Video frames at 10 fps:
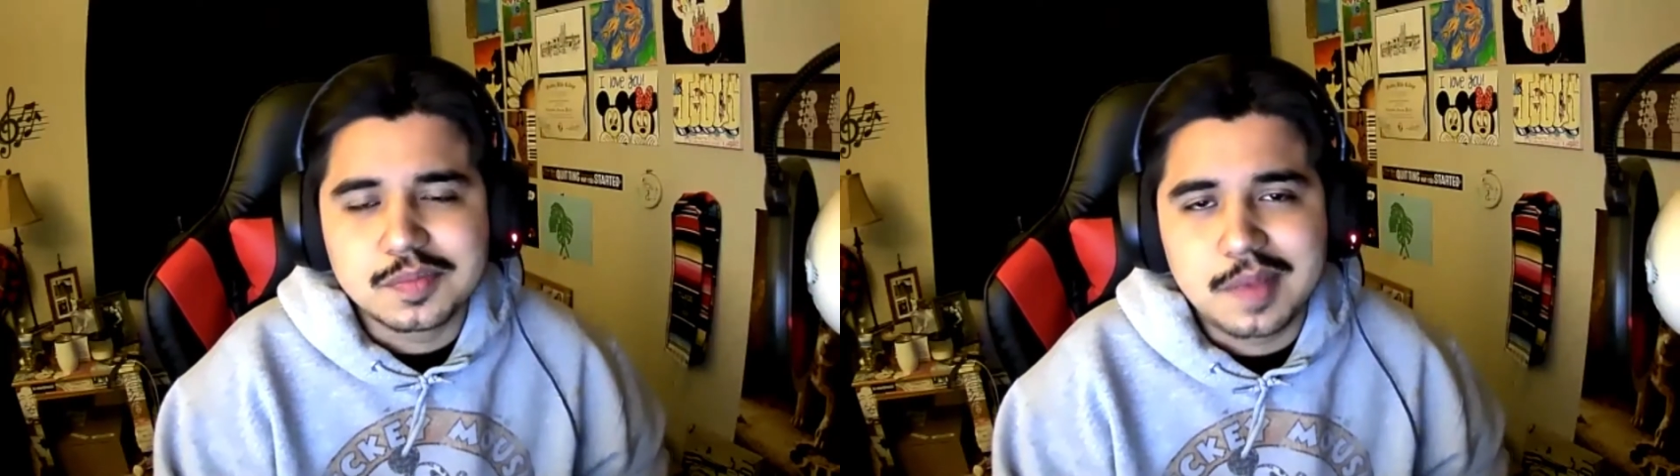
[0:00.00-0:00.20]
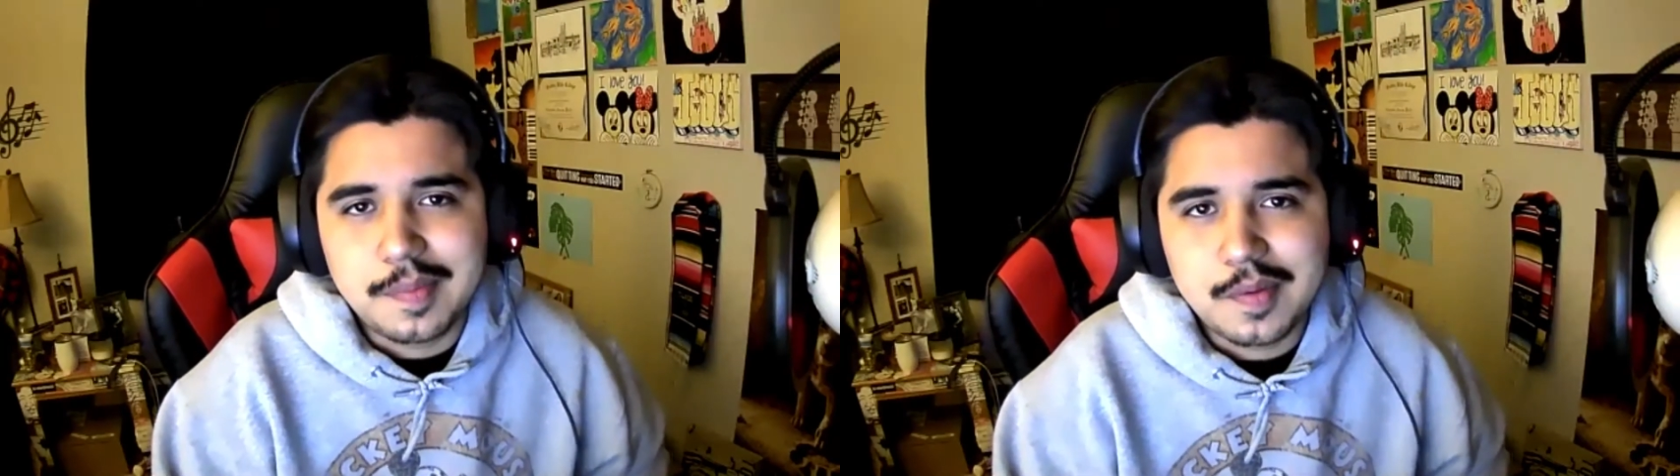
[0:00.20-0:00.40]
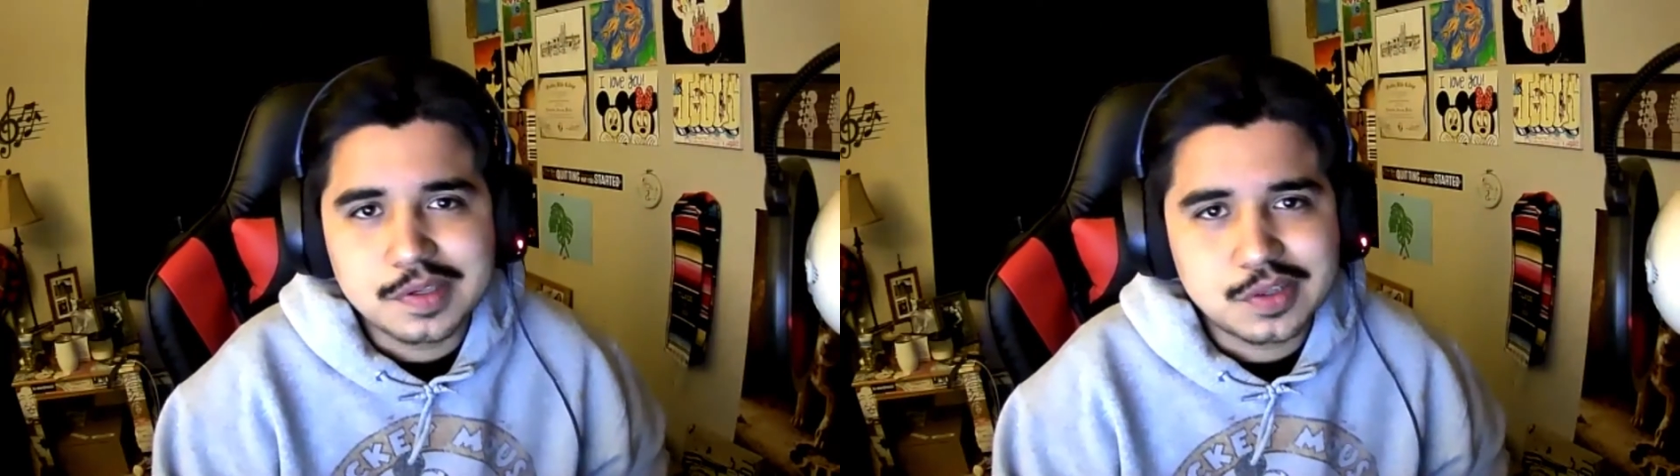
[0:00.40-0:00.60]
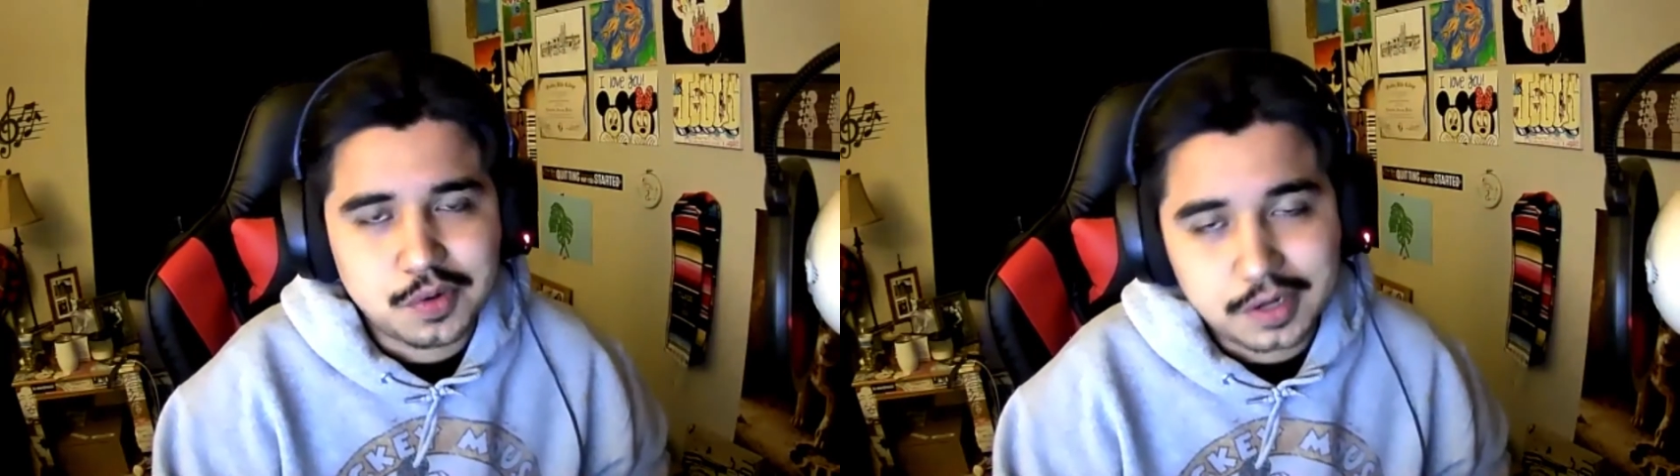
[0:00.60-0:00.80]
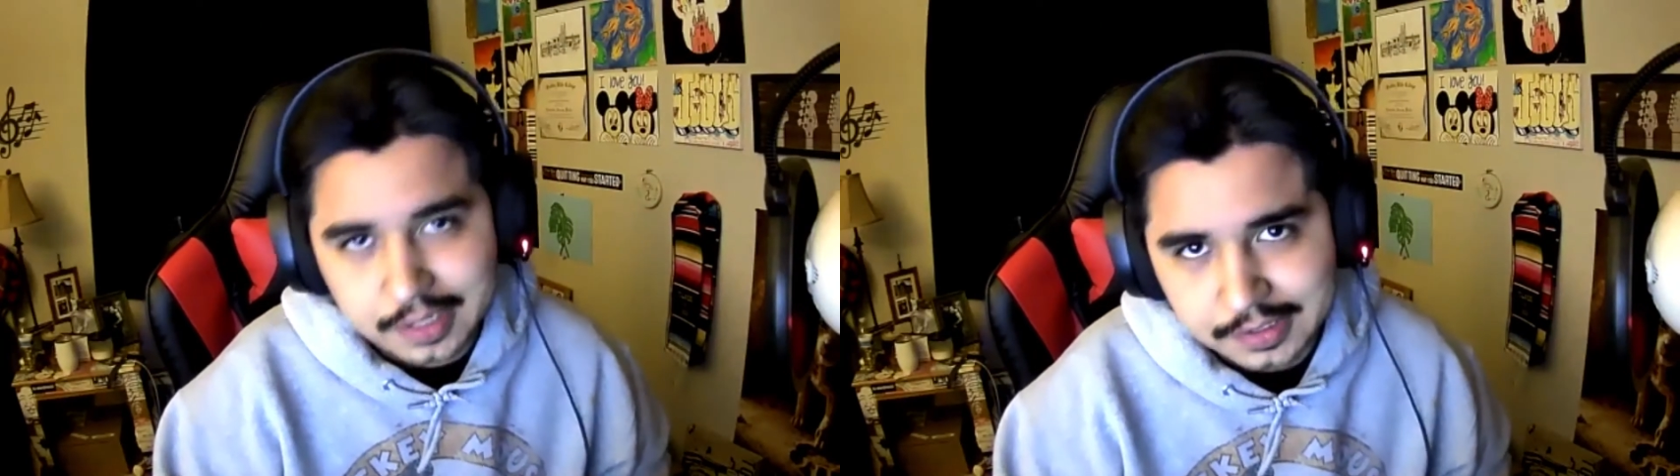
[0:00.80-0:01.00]
Maybe it wasn't
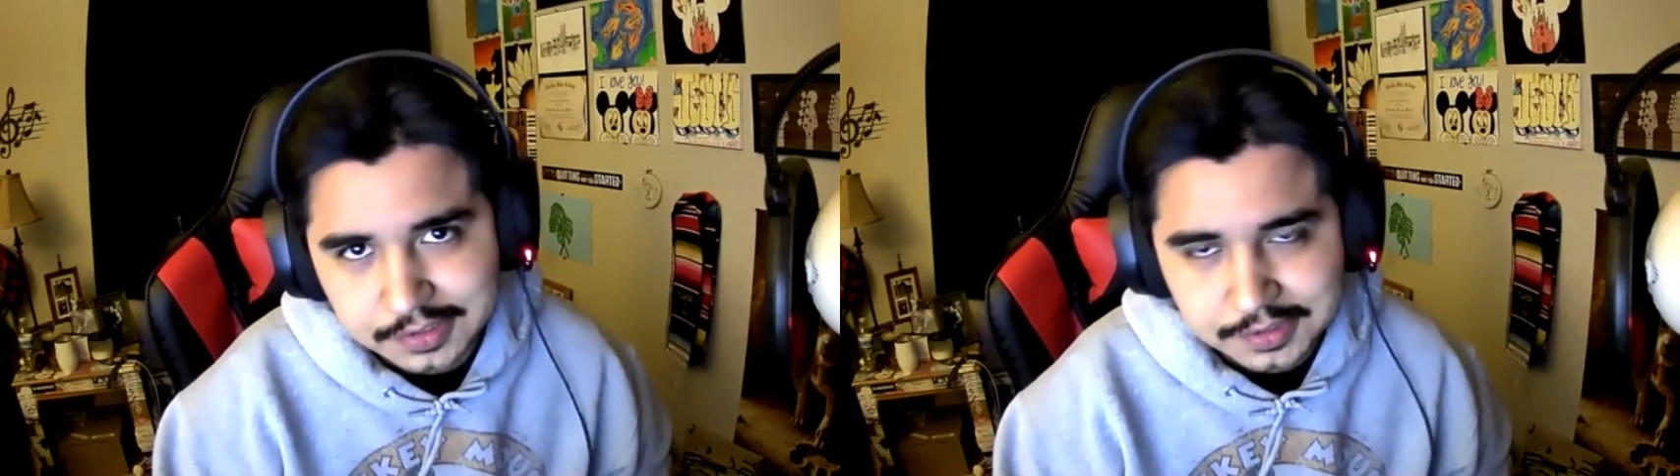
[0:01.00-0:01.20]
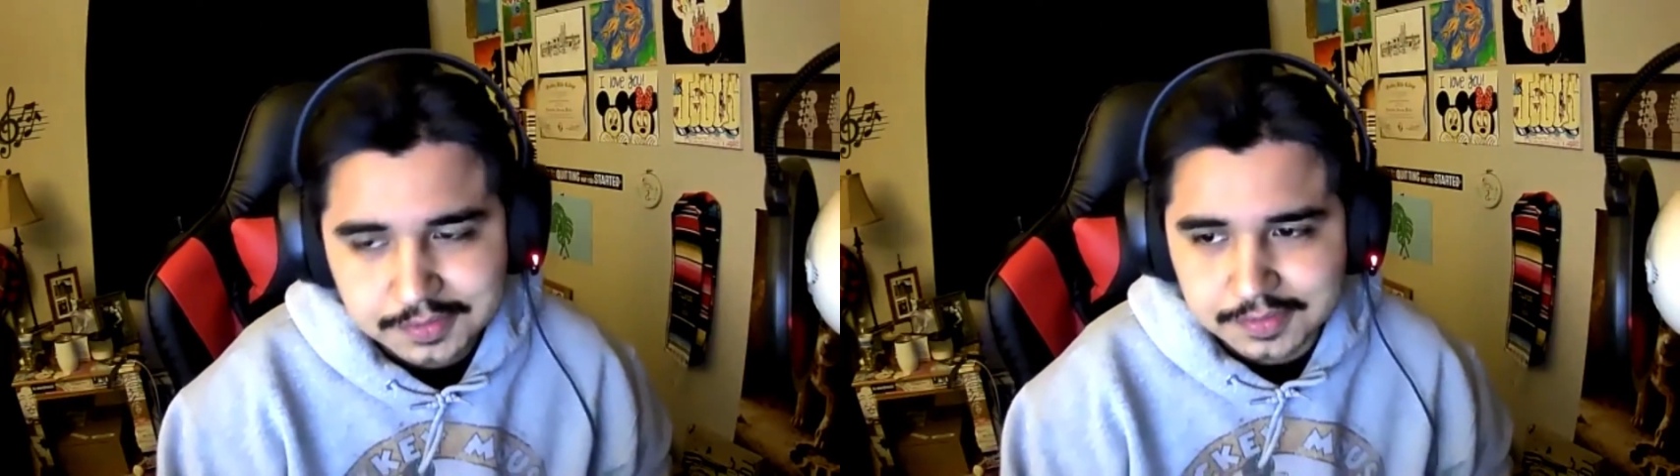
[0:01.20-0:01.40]
organized.